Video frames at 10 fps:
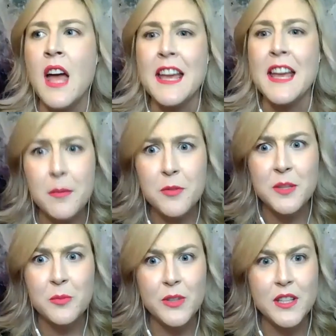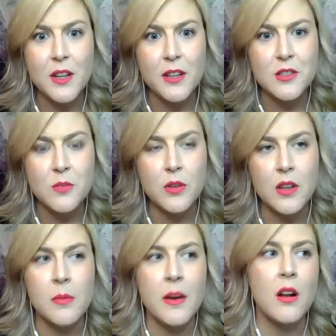Gabe, you seem really knowledgeable
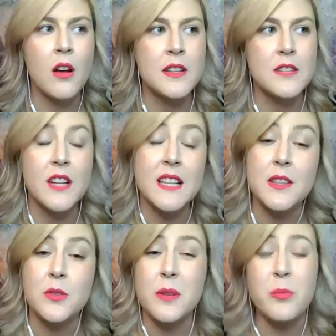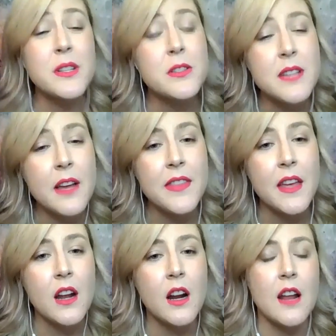about all the different kinds of 3D printers out
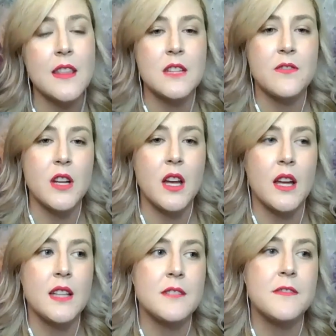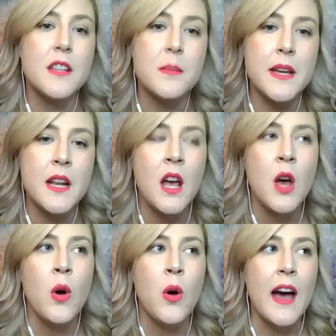there and the different kinds of filament.
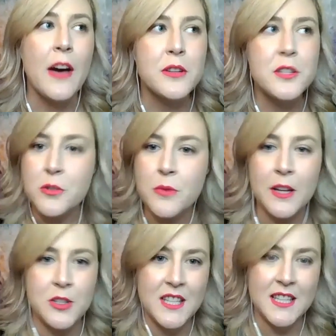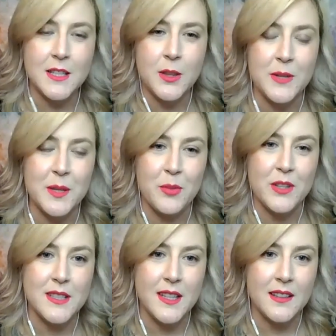How did you actually get into 3D
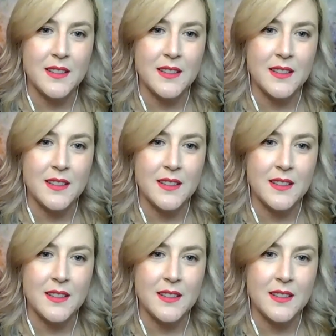printing?